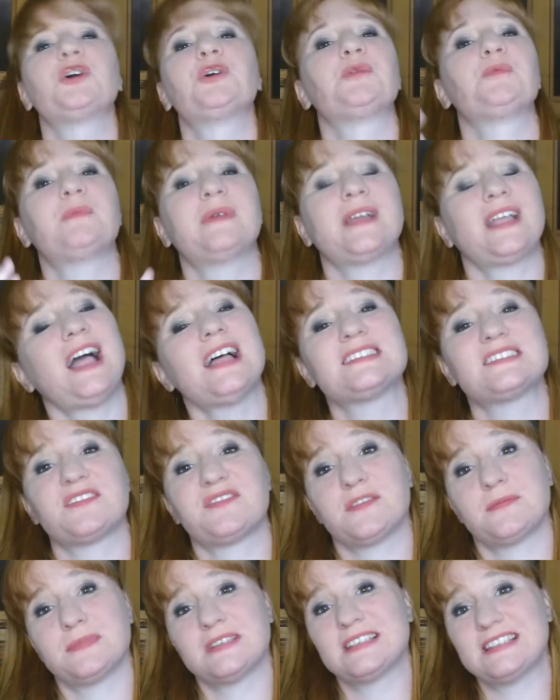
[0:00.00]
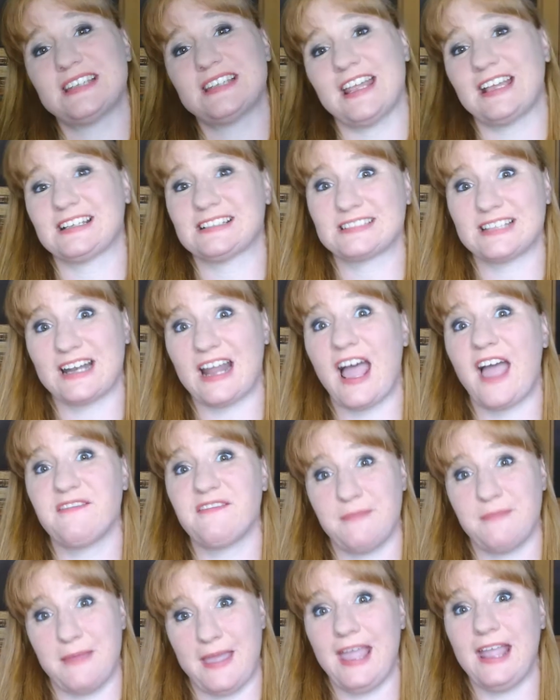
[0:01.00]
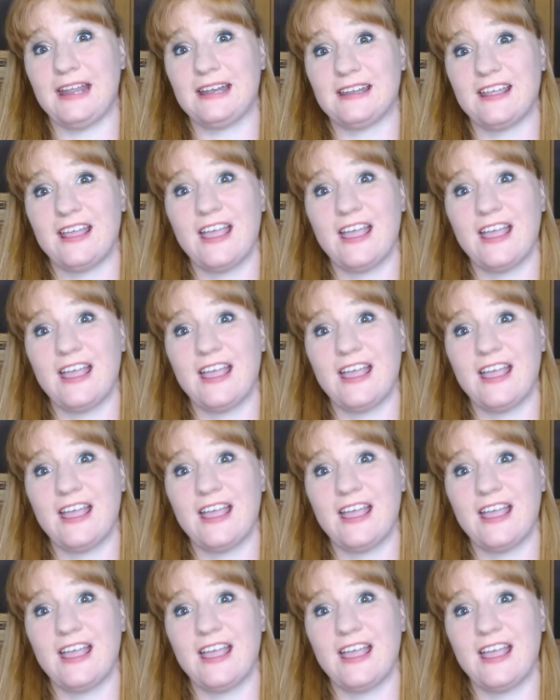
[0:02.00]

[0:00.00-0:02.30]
because of the mistakes that I've made.